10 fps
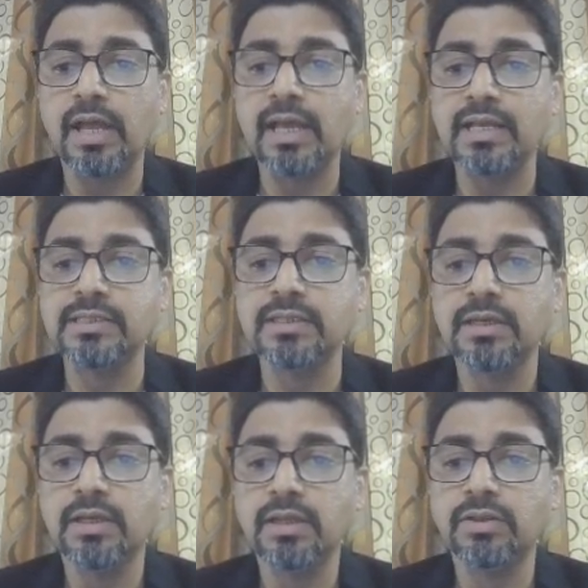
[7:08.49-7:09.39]
is
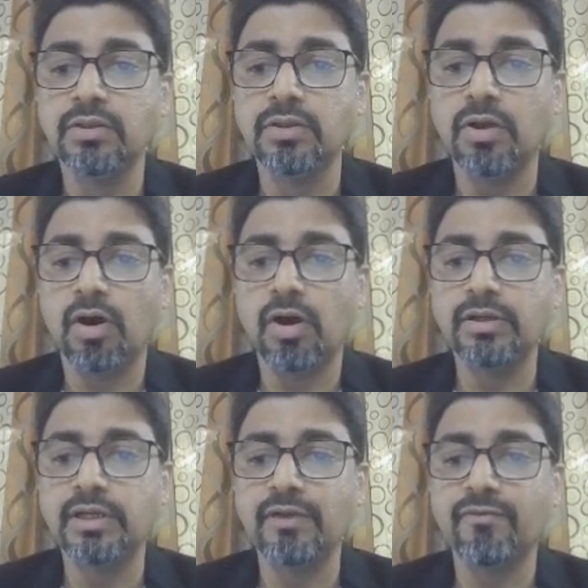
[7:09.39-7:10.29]

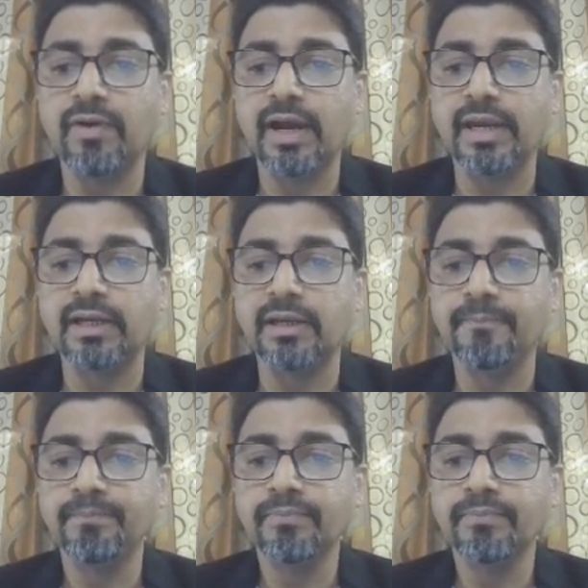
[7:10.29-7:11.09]
not defined.